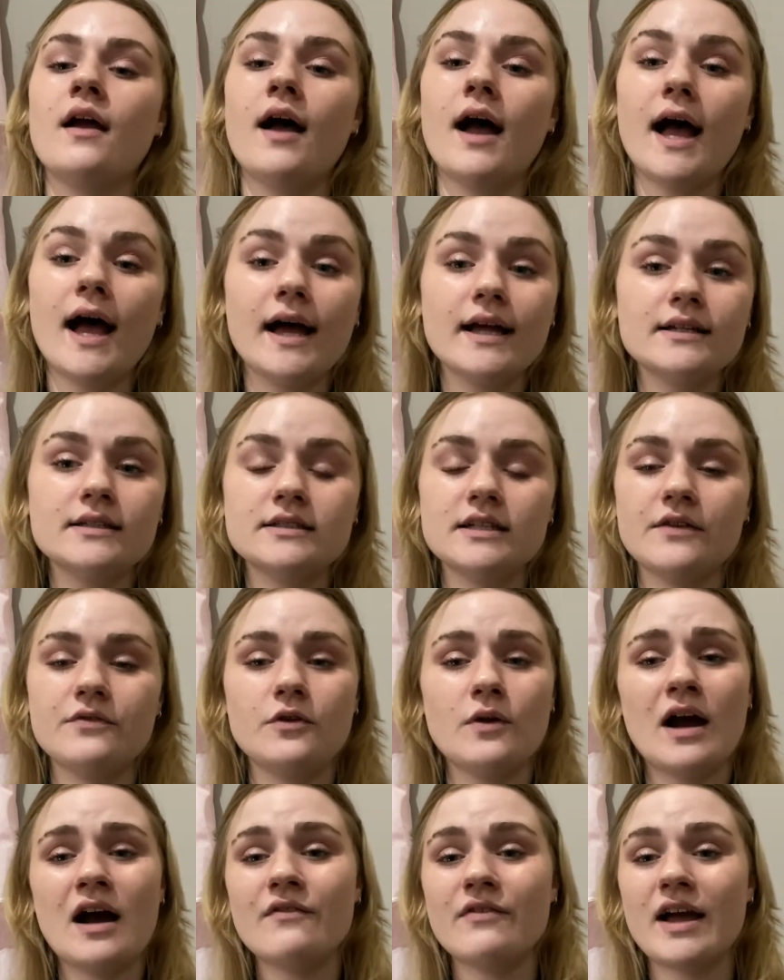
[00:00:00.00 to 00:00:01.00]
And if you
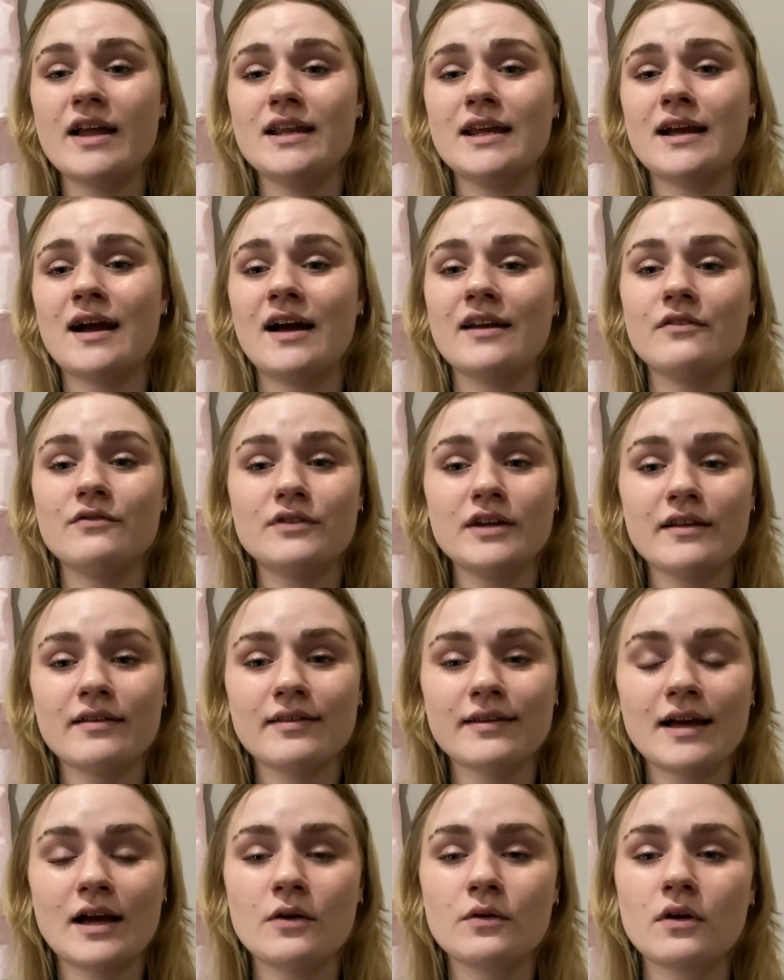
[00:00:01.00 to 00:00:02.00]
have any kind of
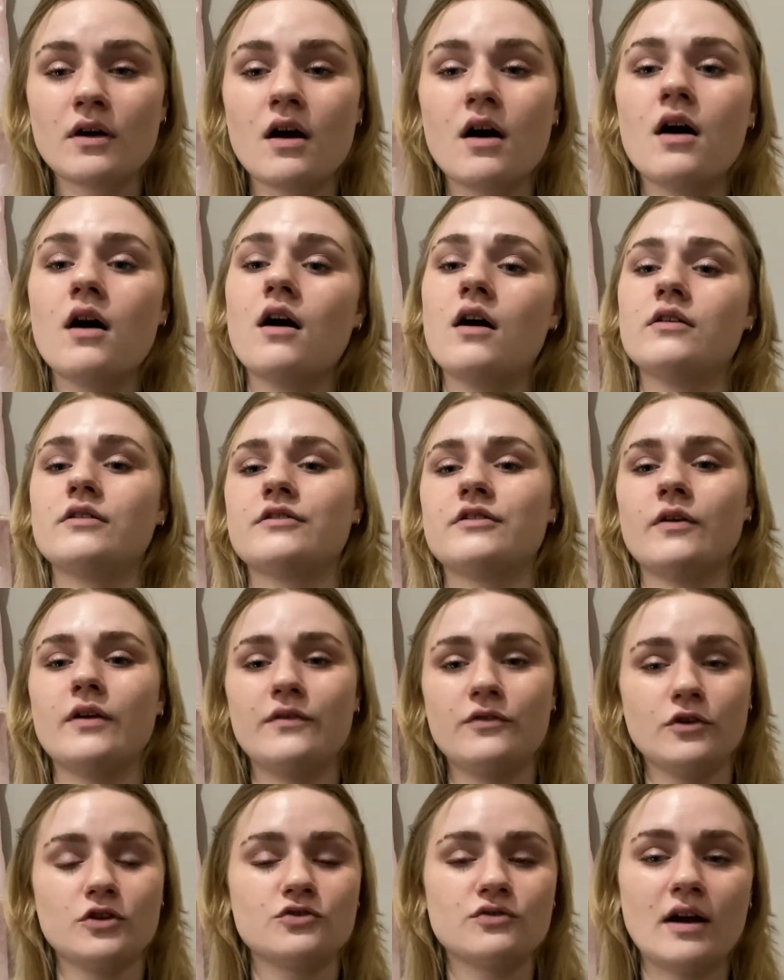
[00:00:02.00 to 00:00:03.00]
discount card, so if
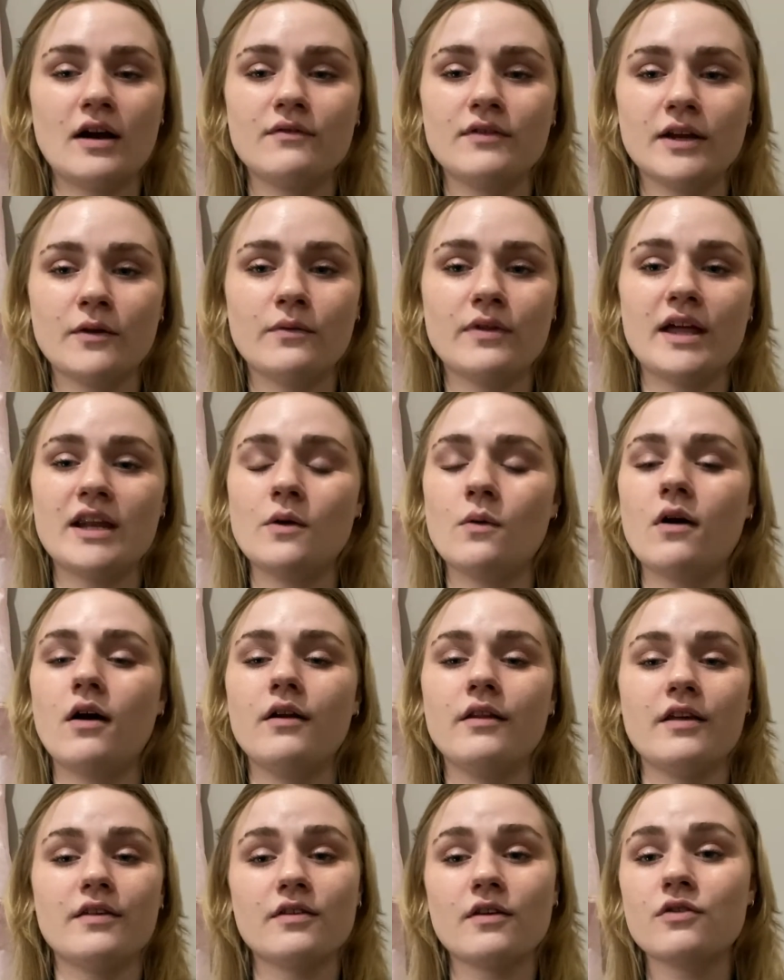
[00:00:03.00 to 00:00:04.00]
you're traveling with anyone
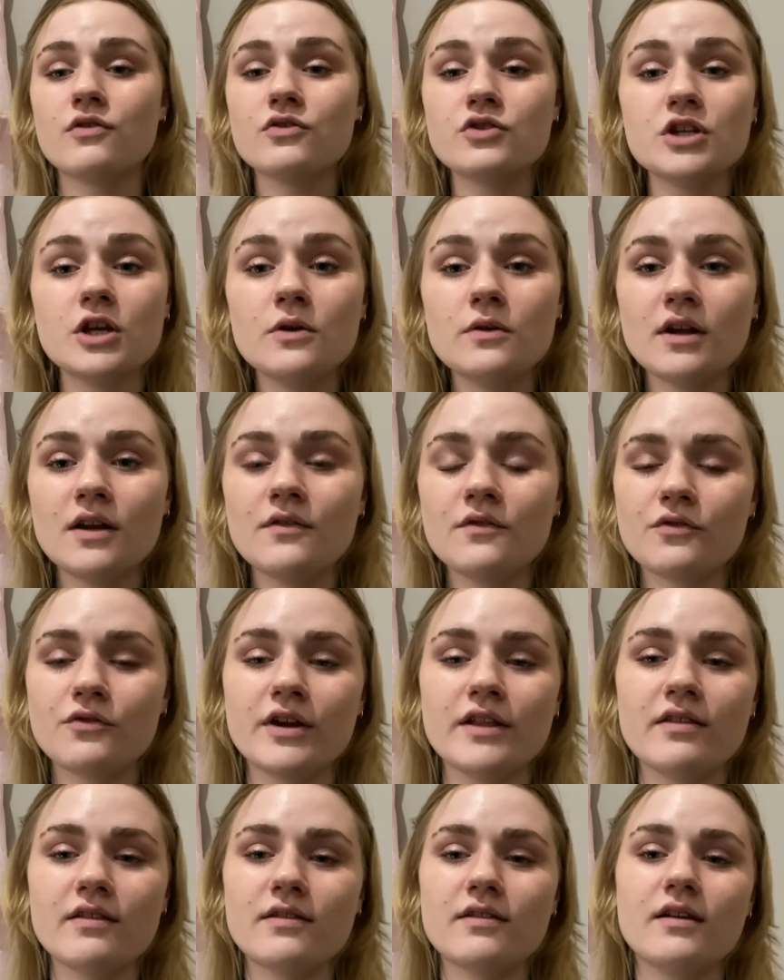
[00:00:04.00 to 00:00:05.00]
that's a student, for
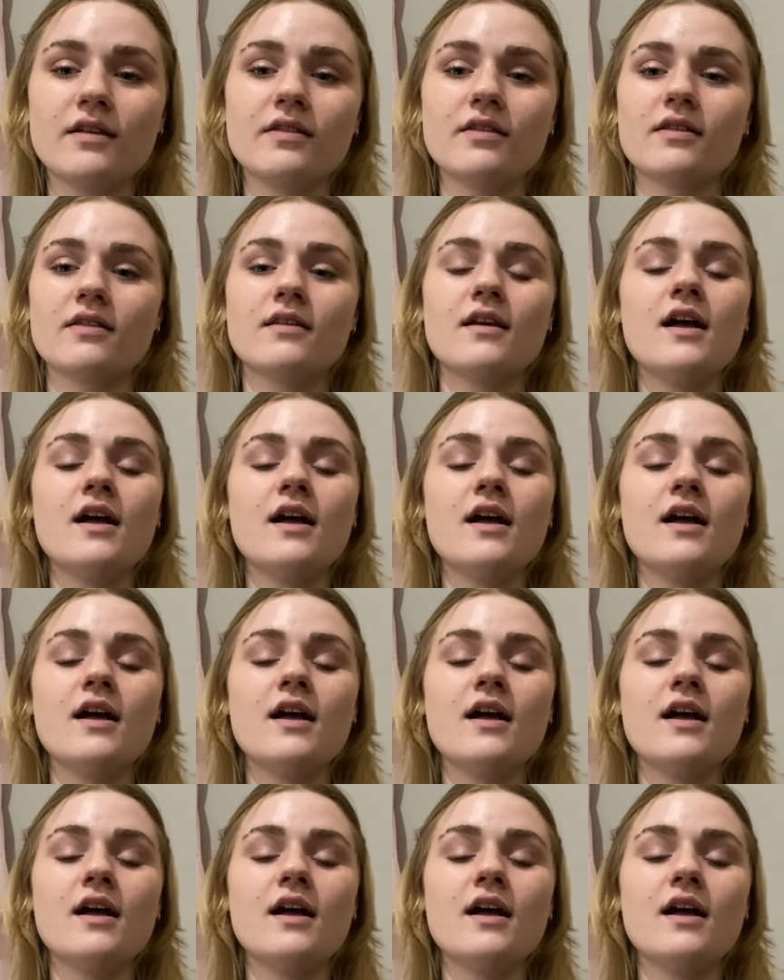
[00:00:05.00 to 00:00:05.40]
instance,